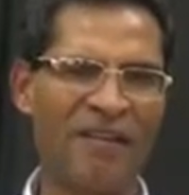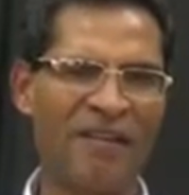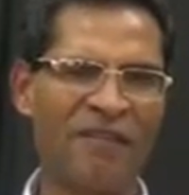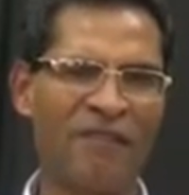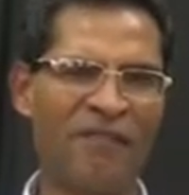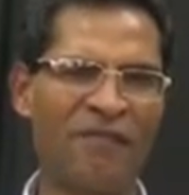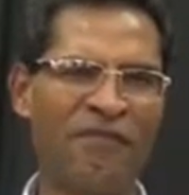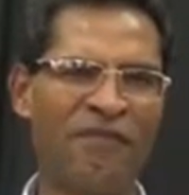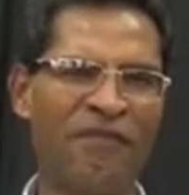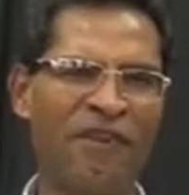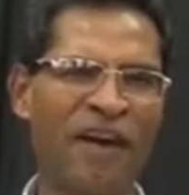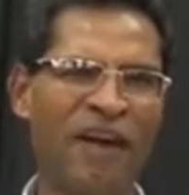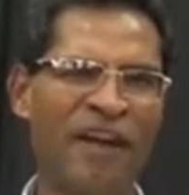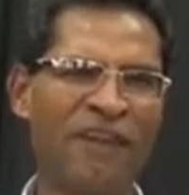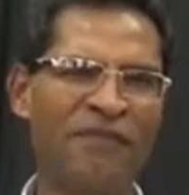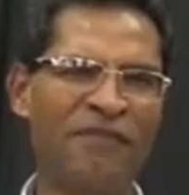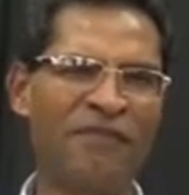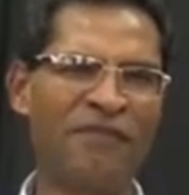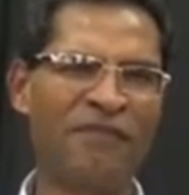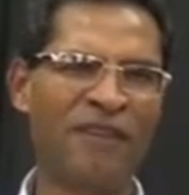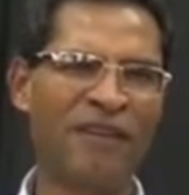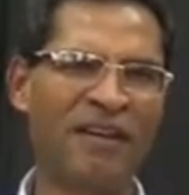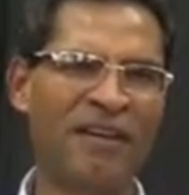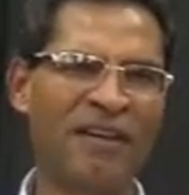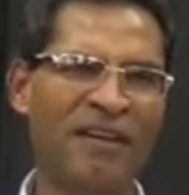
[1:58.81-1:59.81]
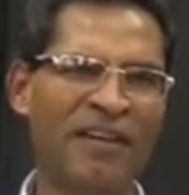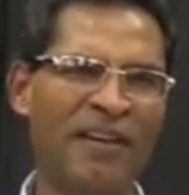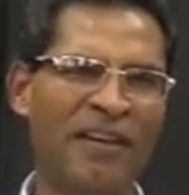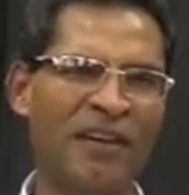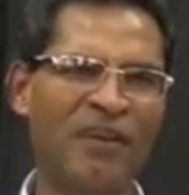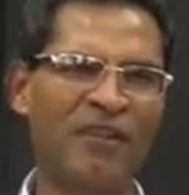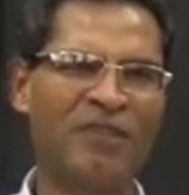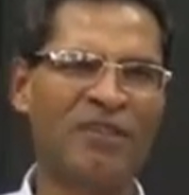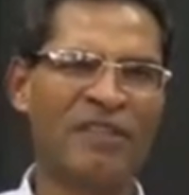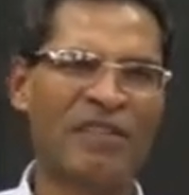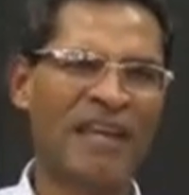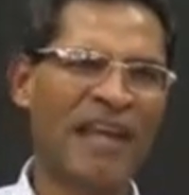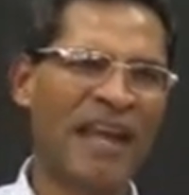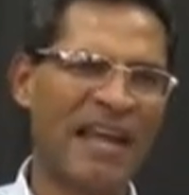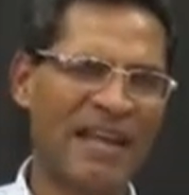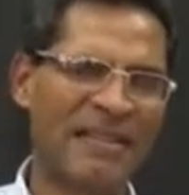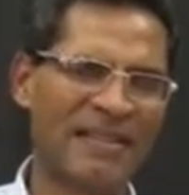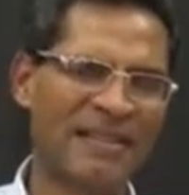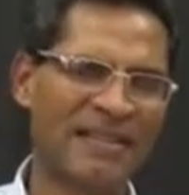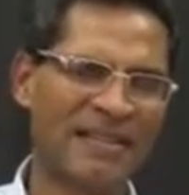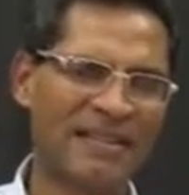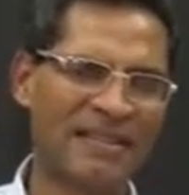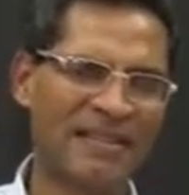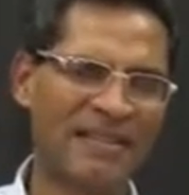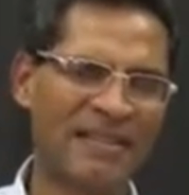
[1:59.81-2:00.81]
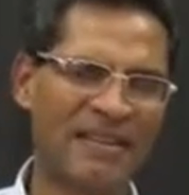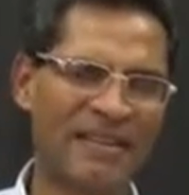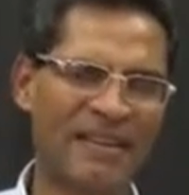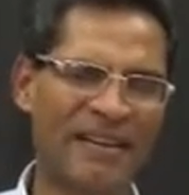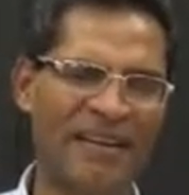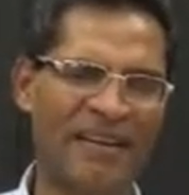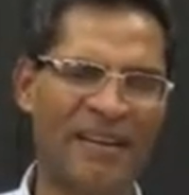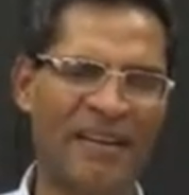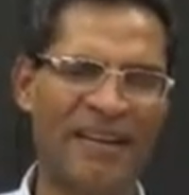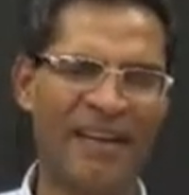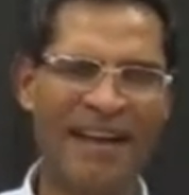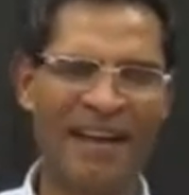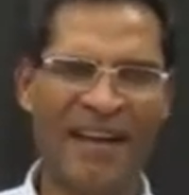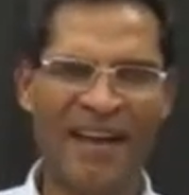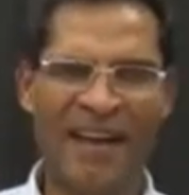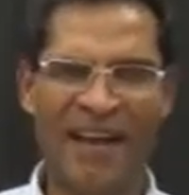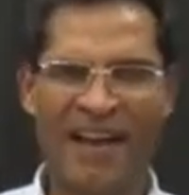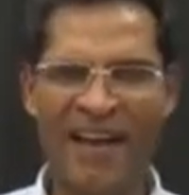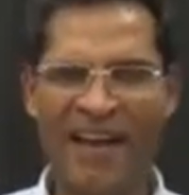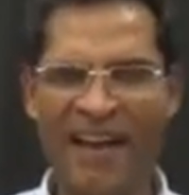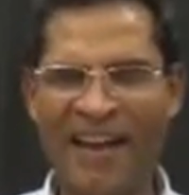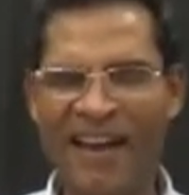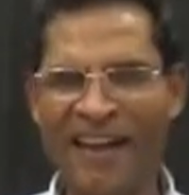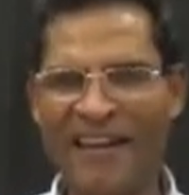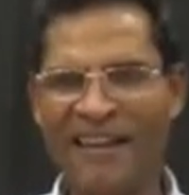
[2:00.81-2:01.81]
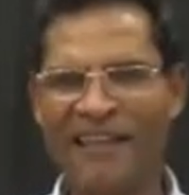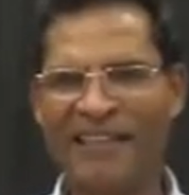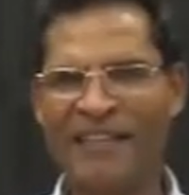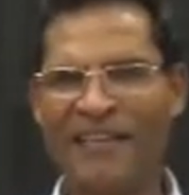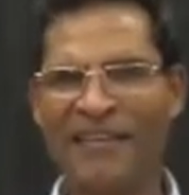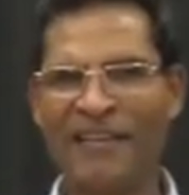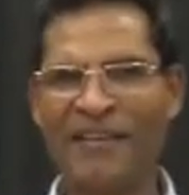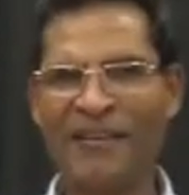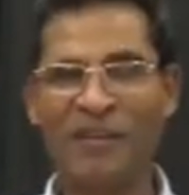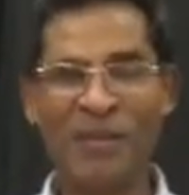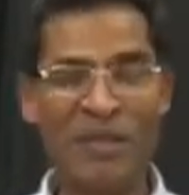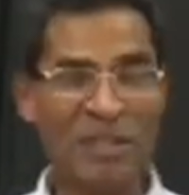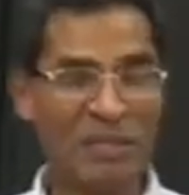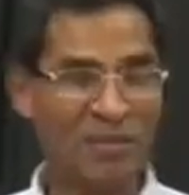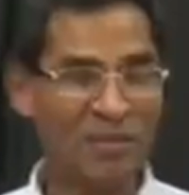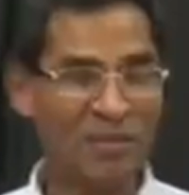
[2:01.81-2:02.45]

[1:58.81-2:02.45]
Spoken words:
5 kilos less, and which